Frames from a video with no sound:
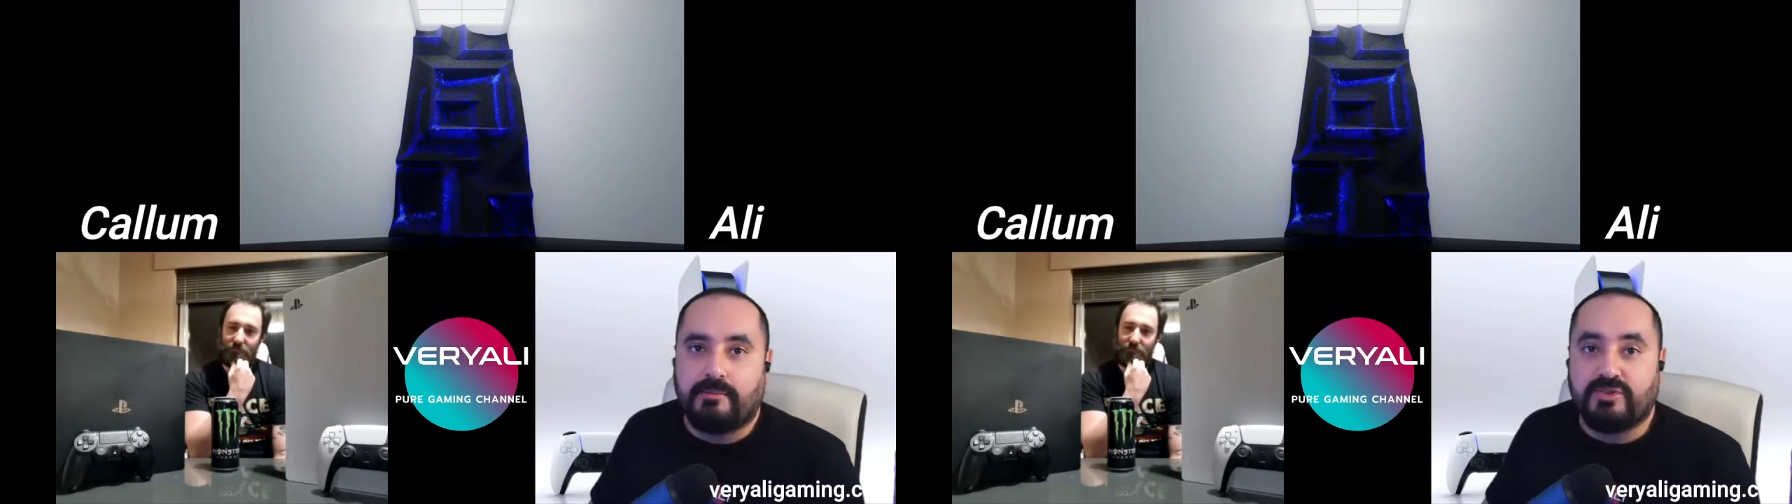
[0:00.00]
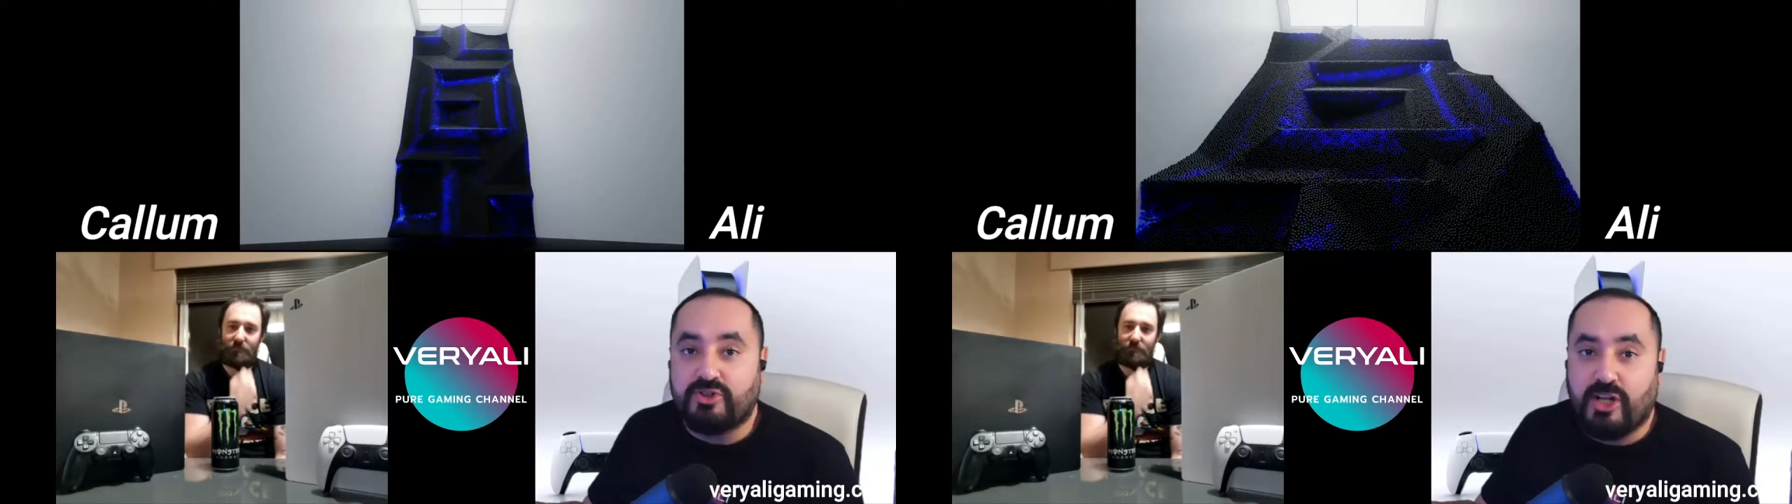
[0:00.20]

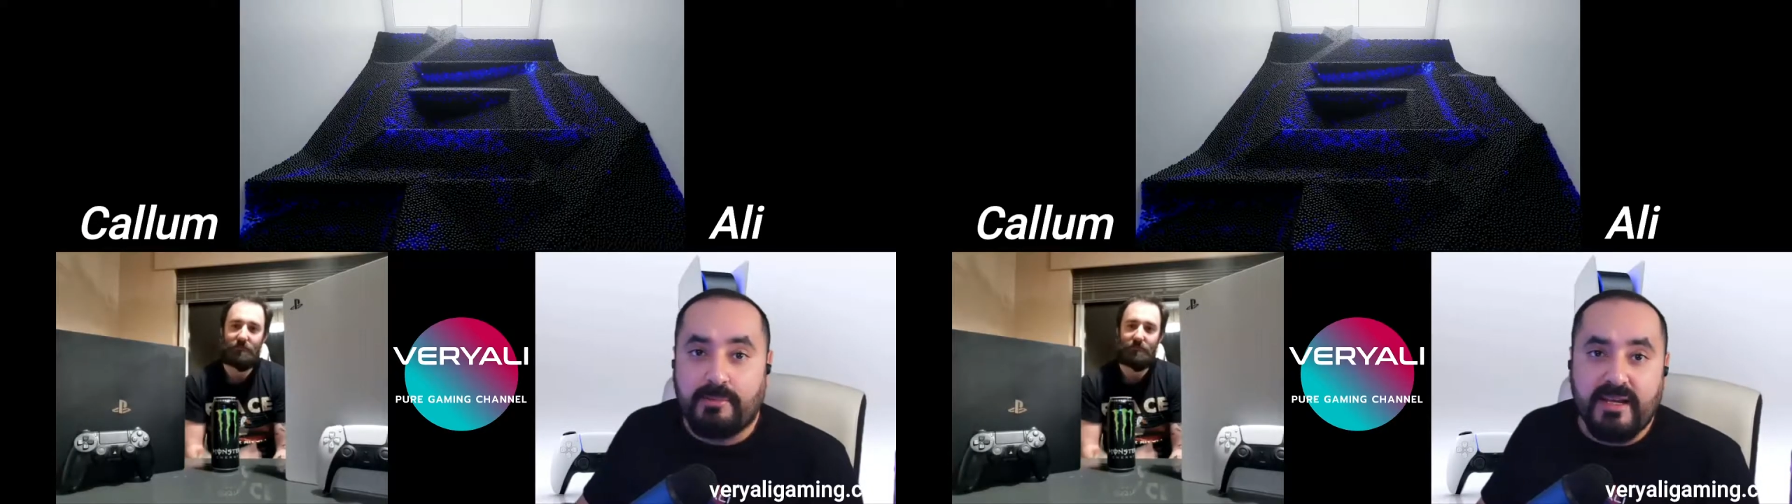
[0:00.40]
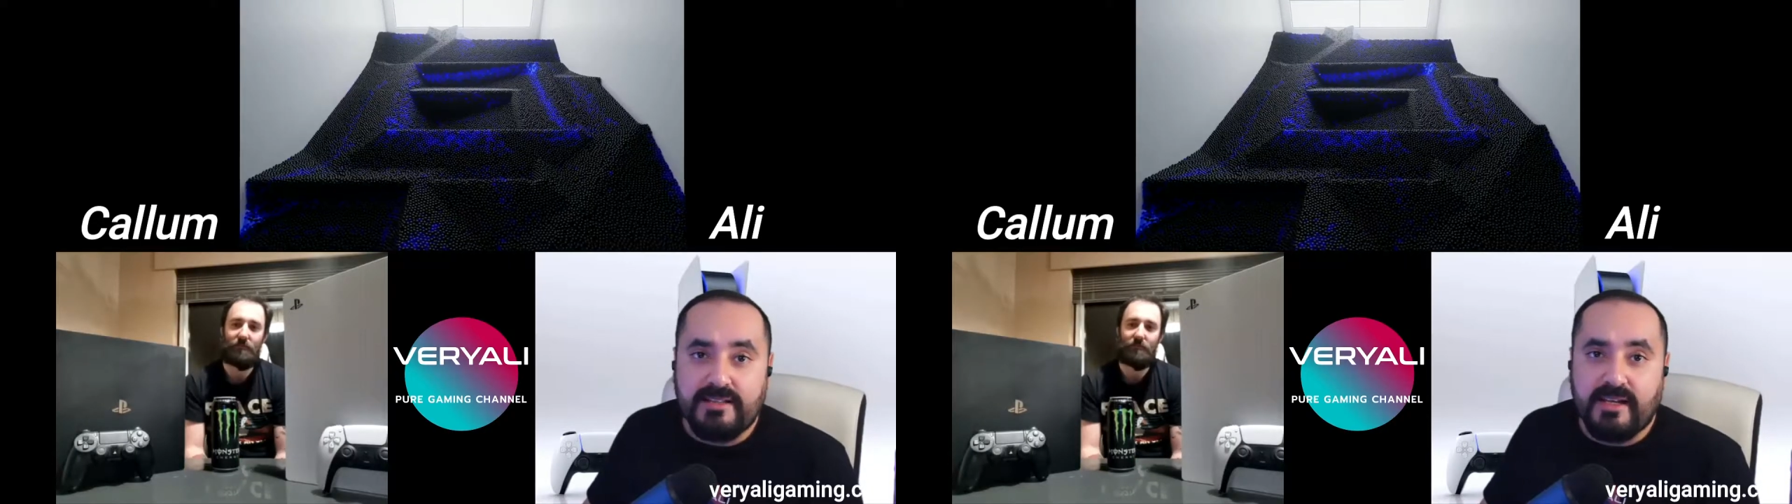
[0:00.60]

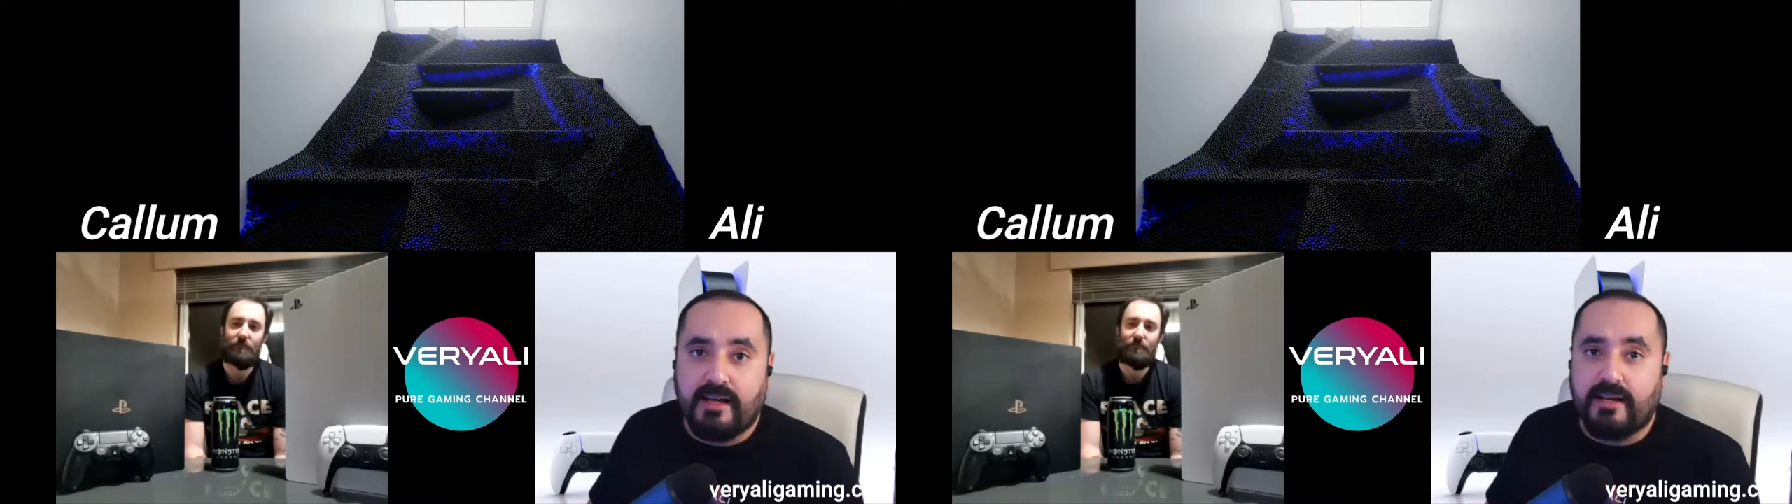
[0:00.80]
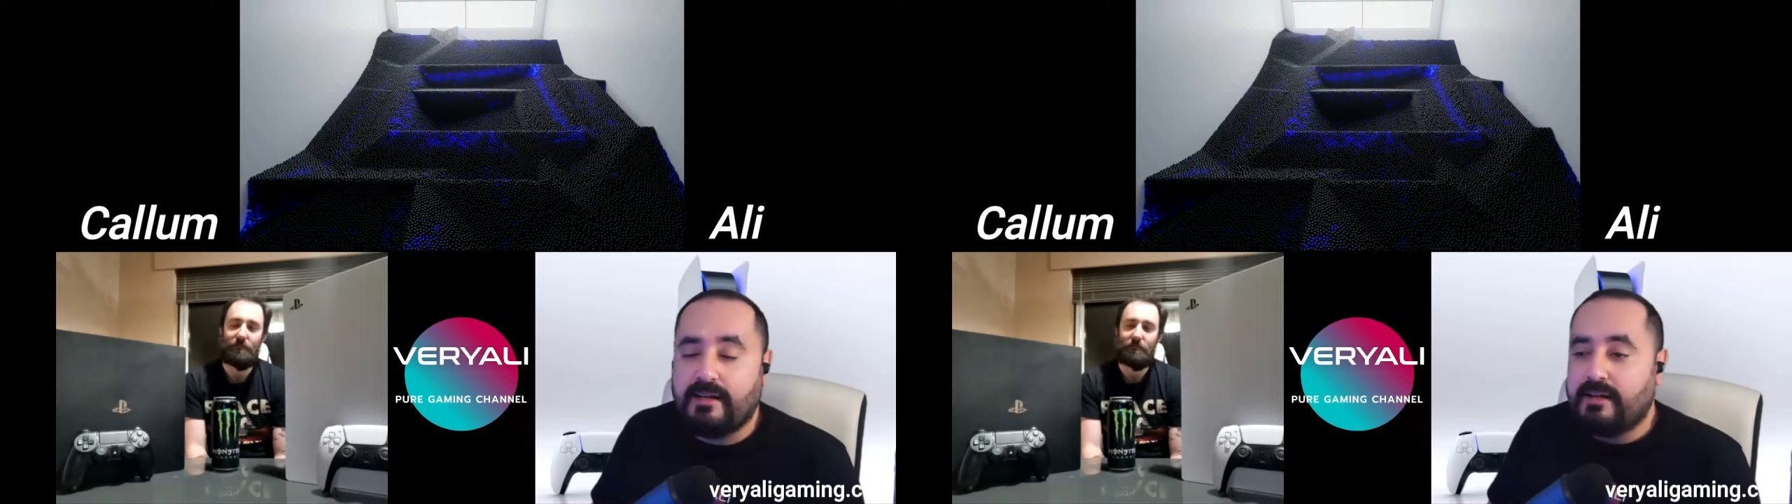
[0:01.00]
social
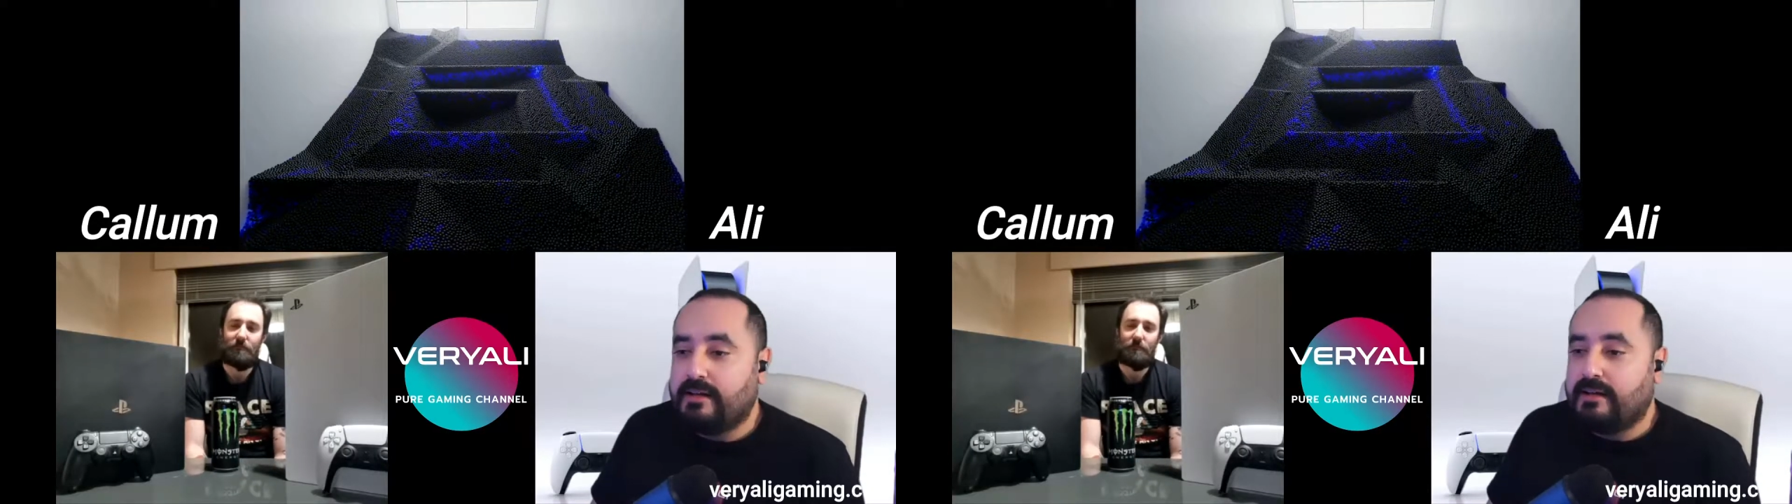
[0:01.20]
media,